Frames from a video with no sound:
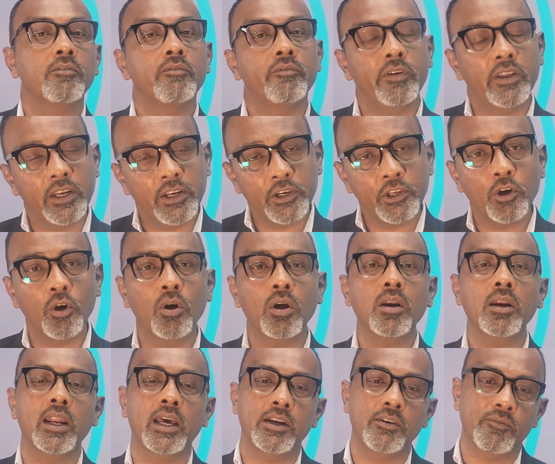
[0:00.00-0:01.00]
fill in your
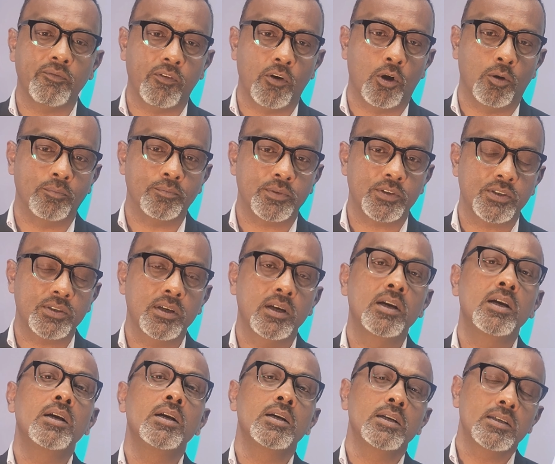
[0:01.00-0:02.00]
online forms,
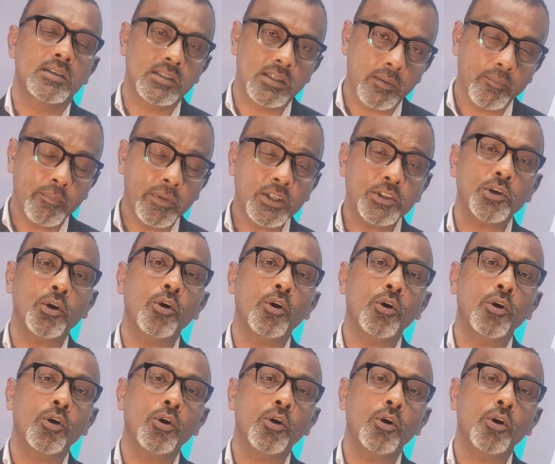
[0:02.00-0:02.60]
submit